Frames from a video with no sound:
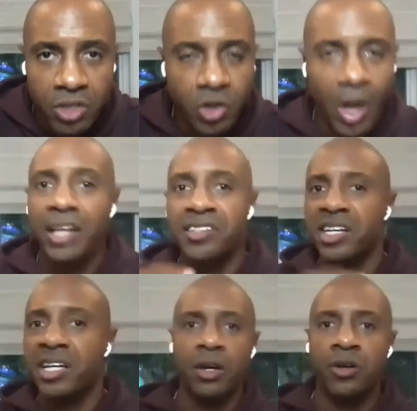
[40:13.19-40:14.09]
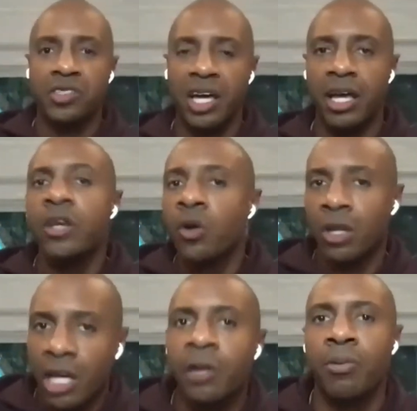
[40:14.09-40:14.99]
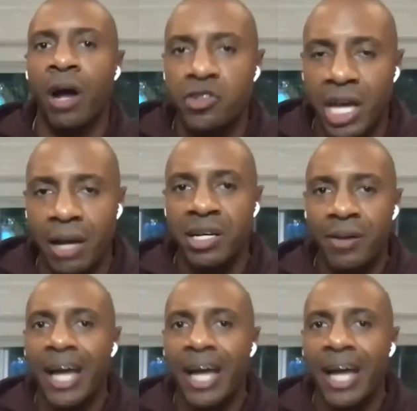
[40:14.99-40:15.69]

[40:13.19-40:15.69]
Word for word: So I can sit there and say, you know, LeBron James.